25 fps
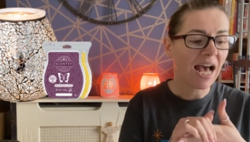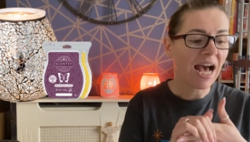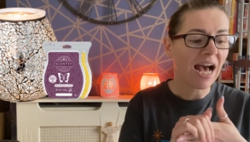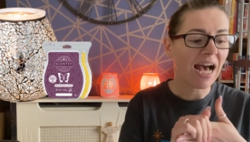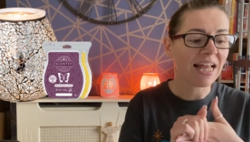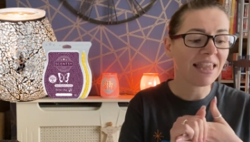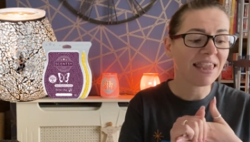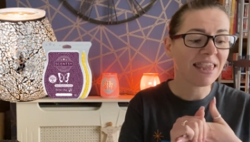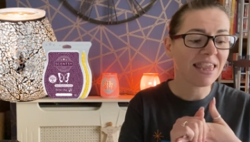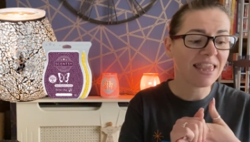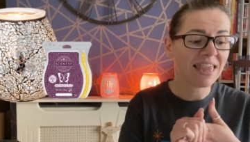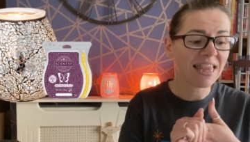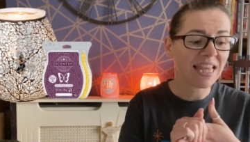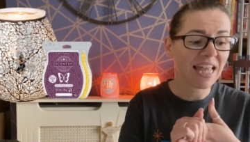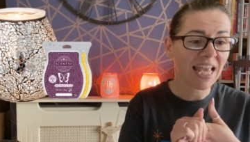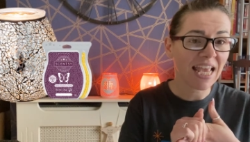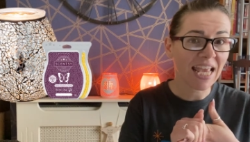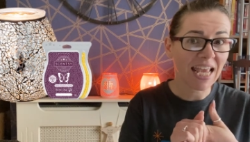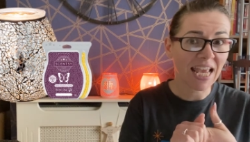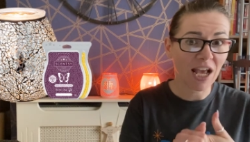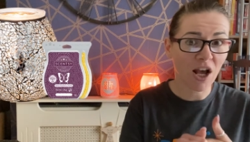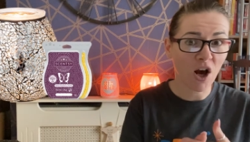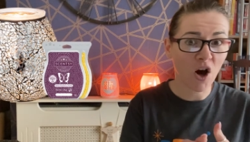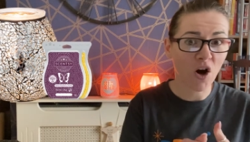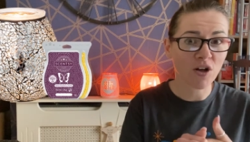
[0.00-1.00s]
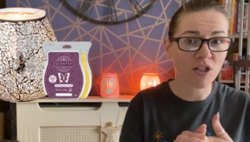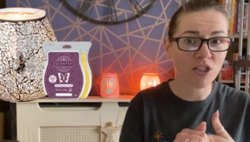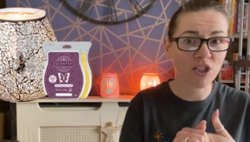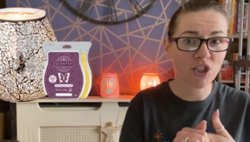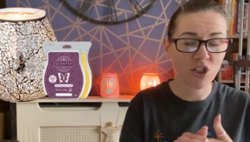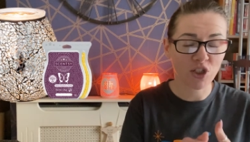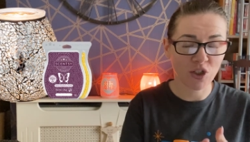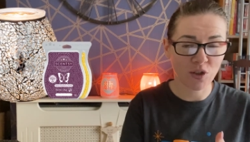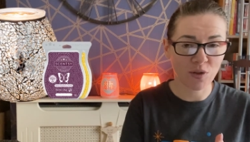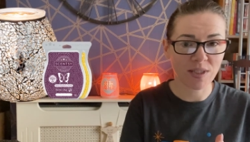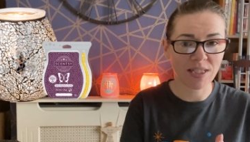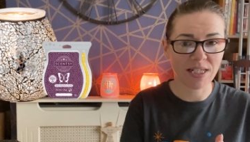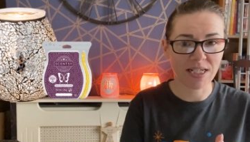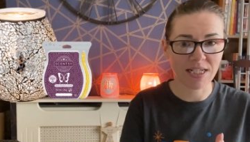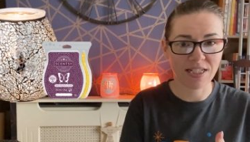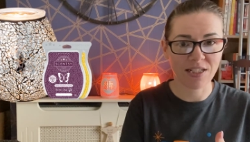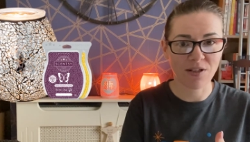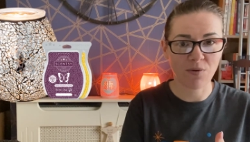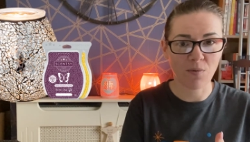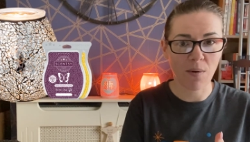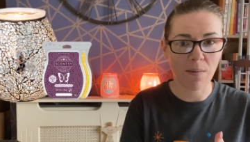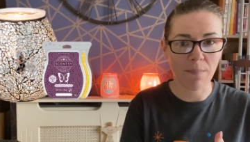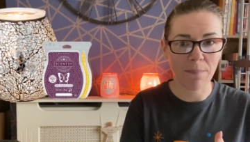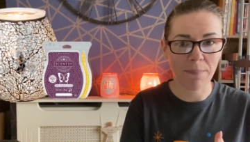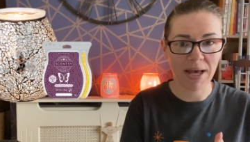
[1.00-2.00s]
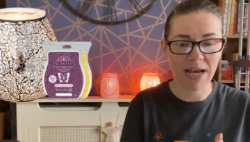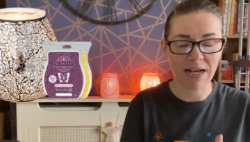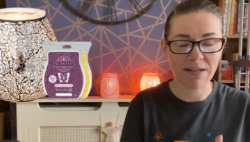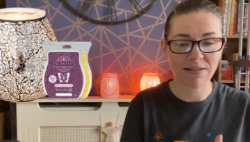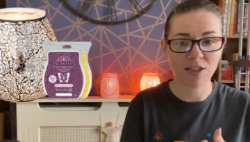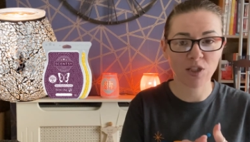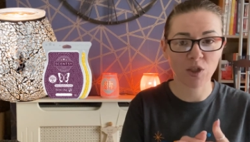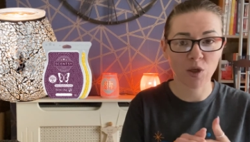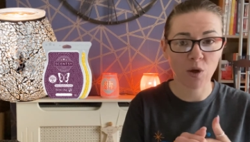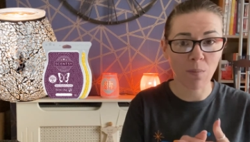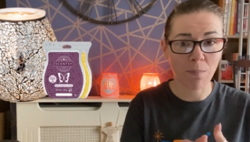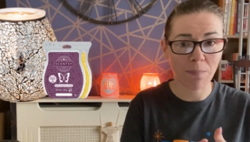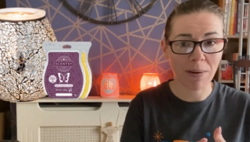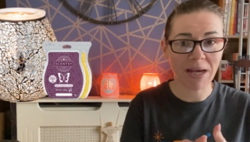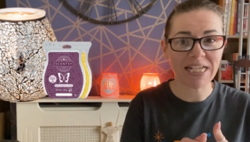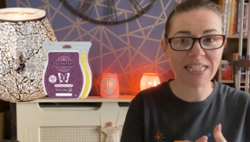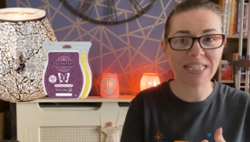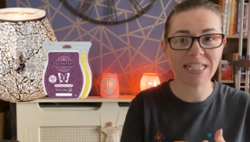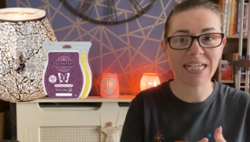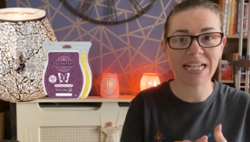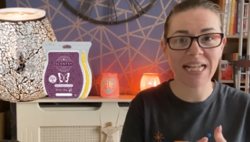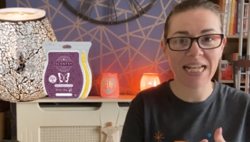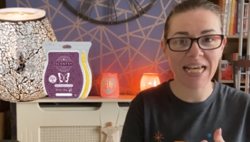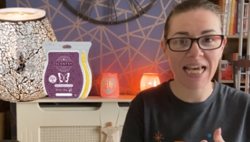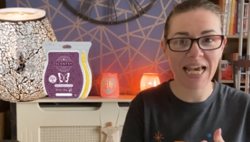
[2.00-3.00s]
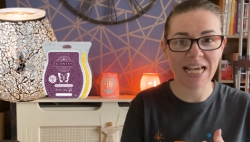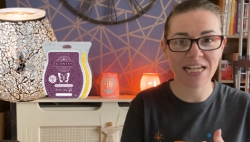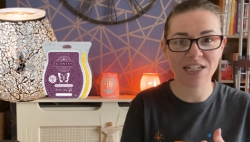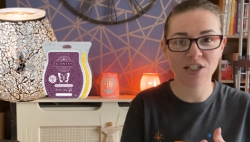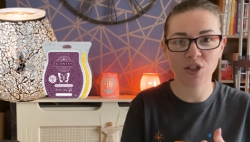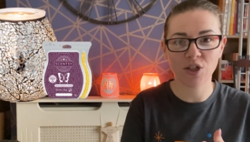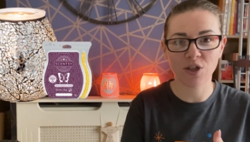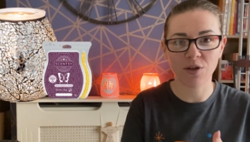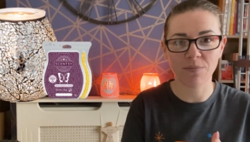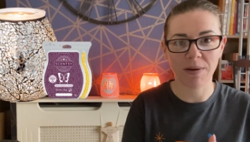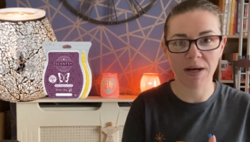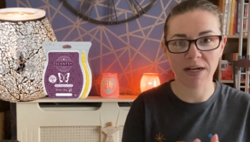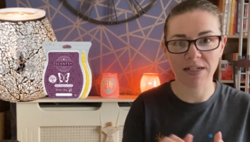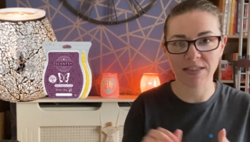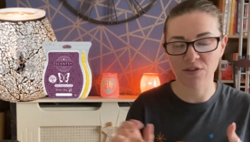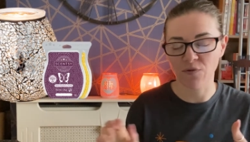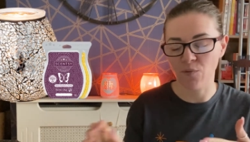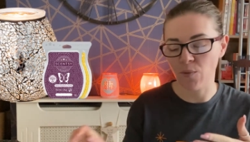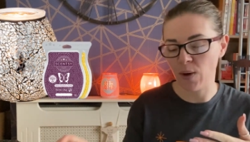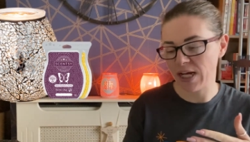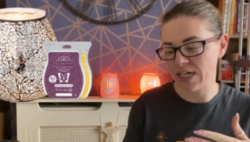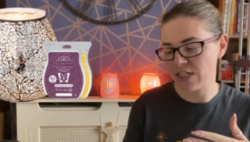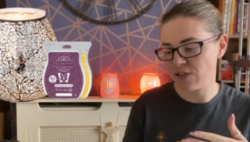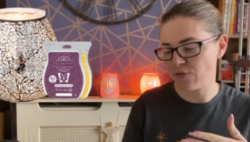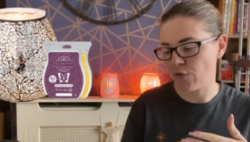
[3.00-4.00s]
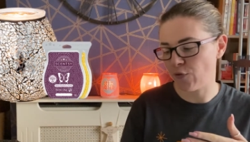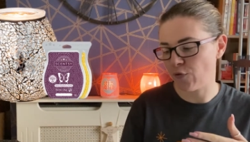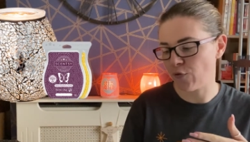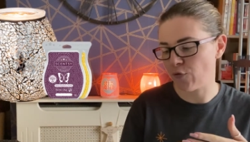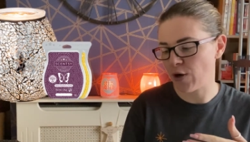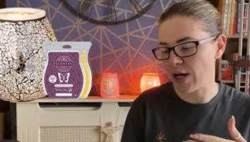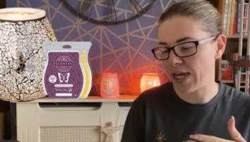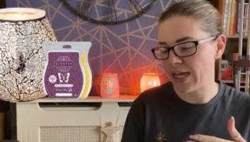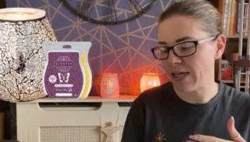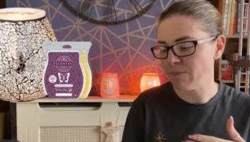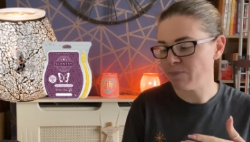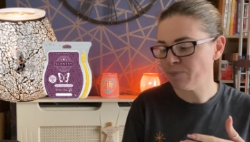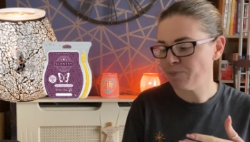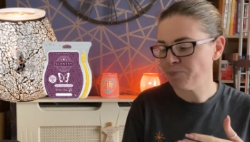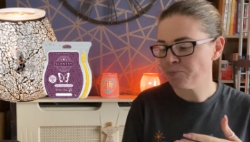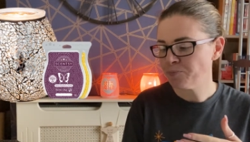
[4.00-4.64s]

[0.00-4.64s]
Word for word: and it costs you £61, so you're basically getting 2 bars of wax for free.